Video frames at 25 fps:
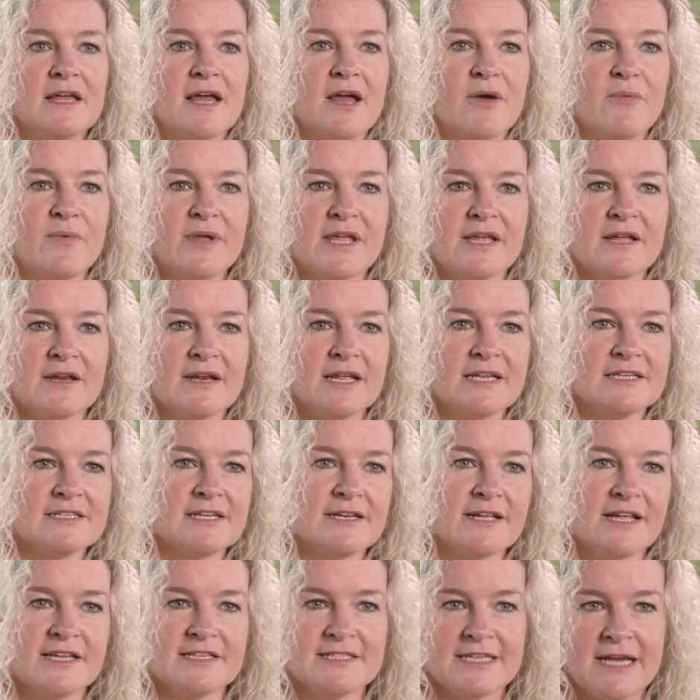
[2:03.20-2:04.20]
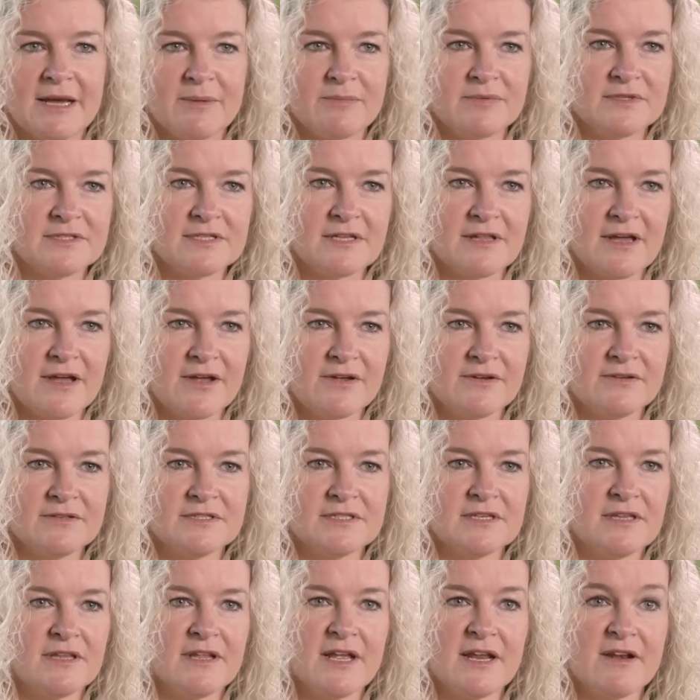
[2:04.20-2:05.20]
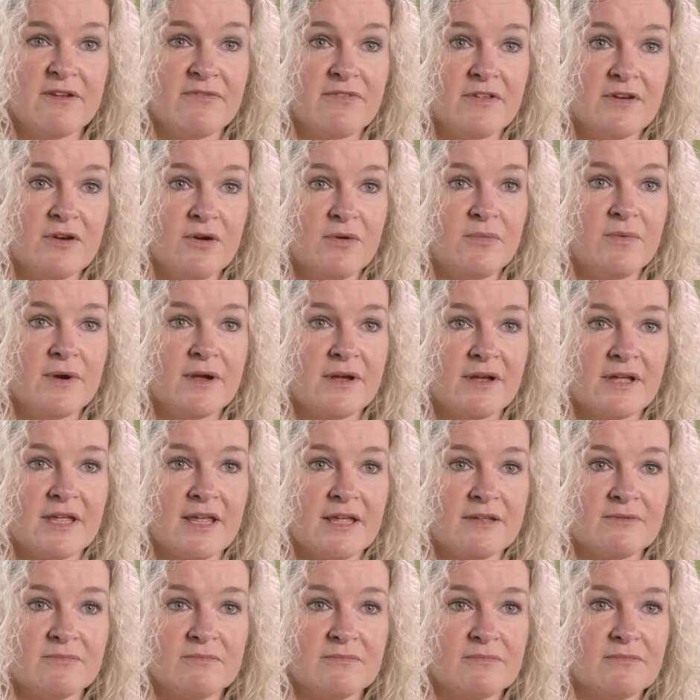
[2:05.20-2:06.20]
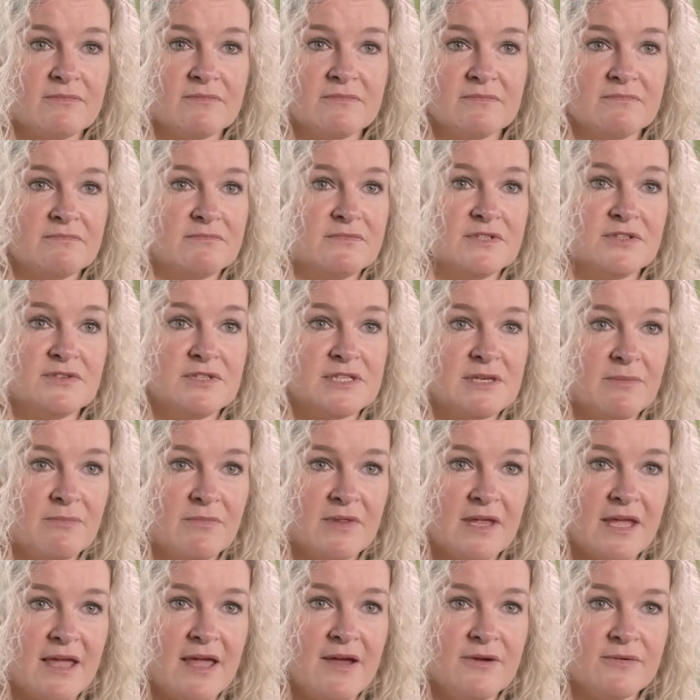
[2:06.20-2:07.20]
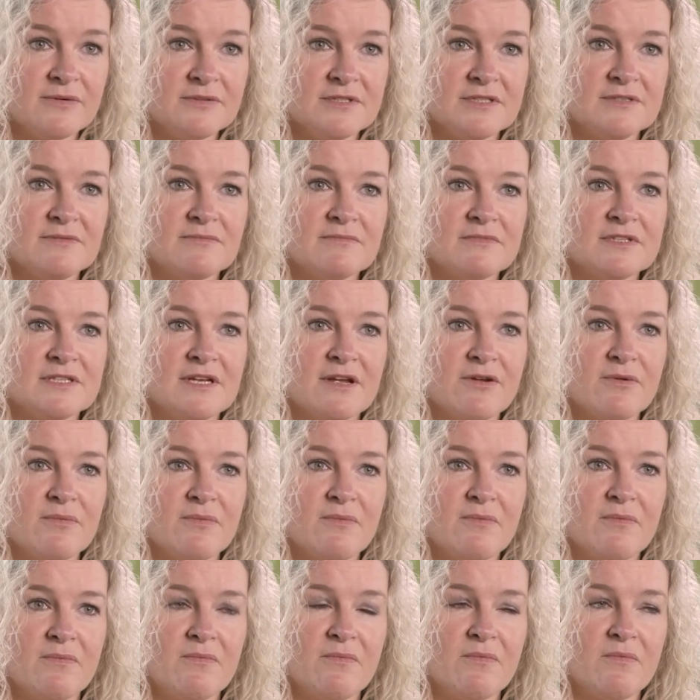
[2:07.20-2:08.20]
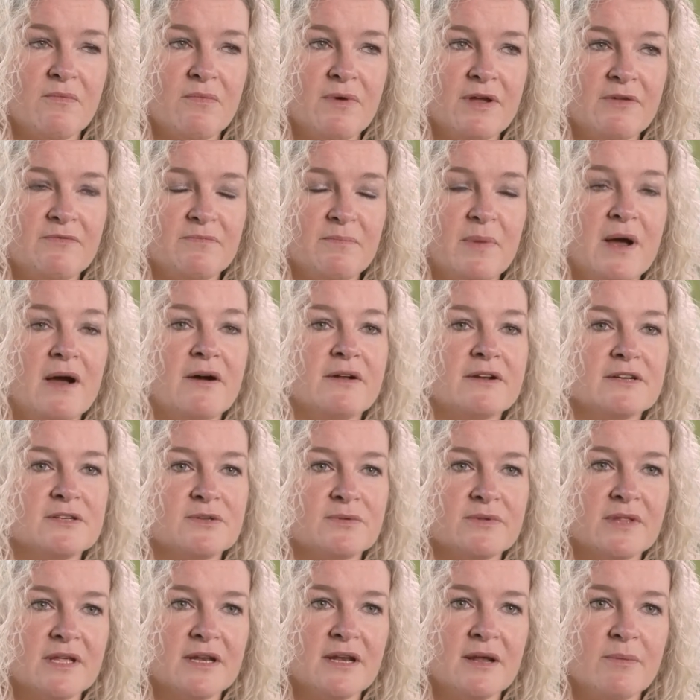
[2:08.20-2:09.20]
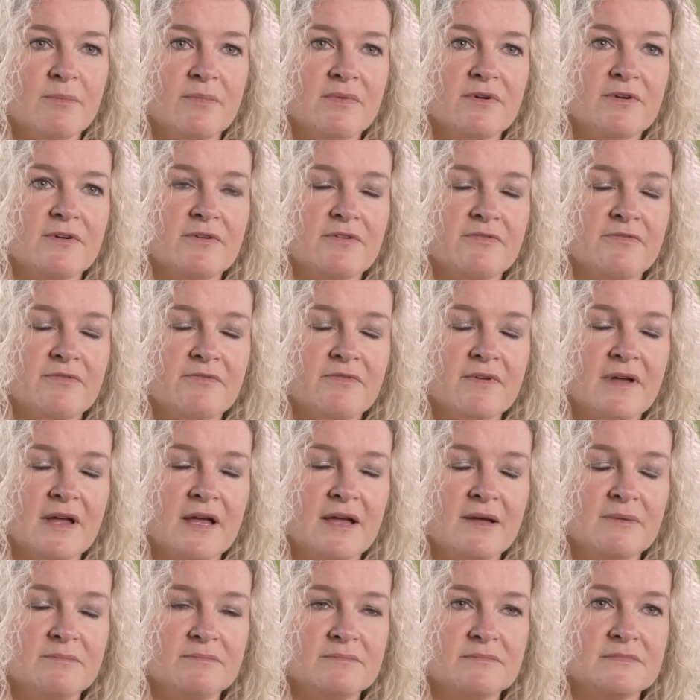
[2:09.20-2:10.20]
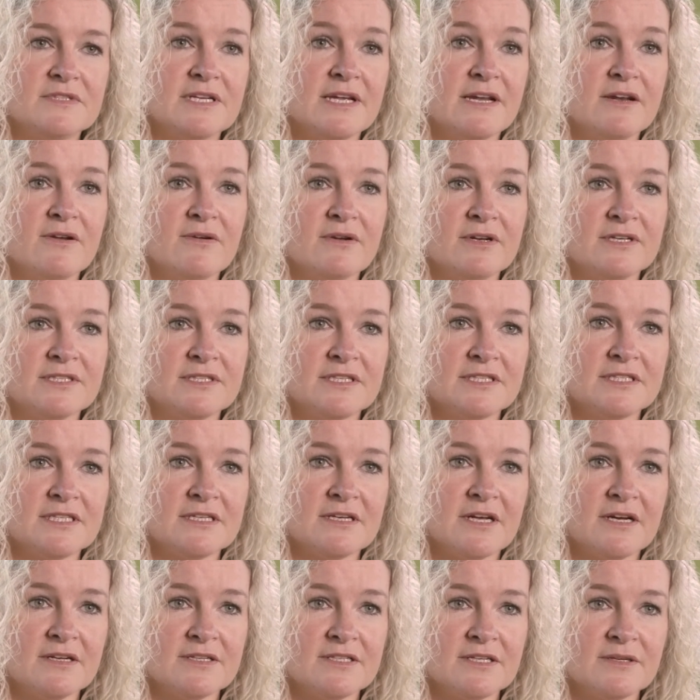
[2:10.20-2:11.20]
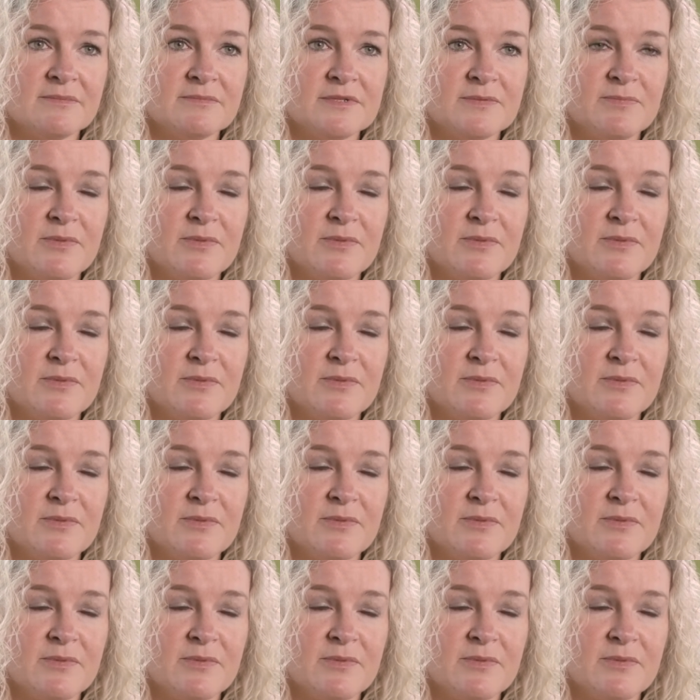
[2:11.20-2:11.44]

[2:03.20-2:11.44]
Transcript: We can easily adapt to those, and then if they're not working, do something else. So we've partnered with a number of technology startups